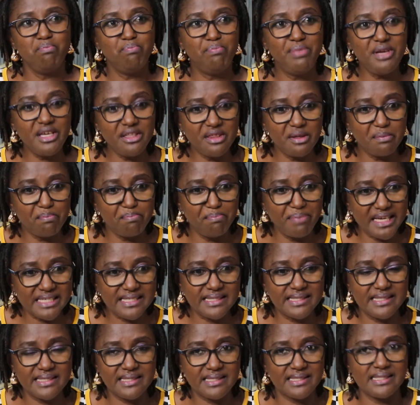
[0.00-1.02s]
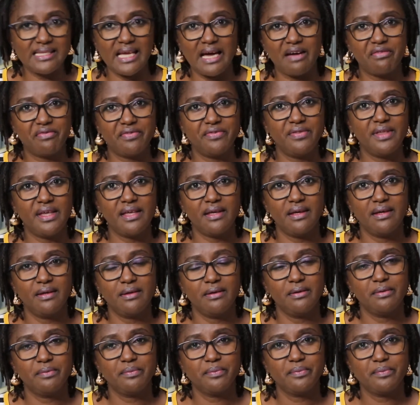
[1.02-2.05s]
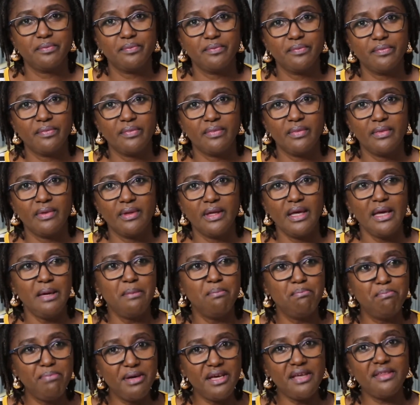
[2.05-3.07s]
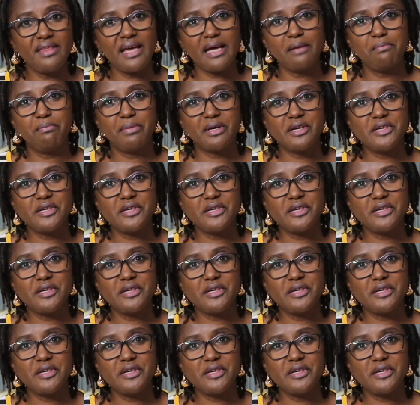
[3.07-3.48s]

Be the best staff there. Be that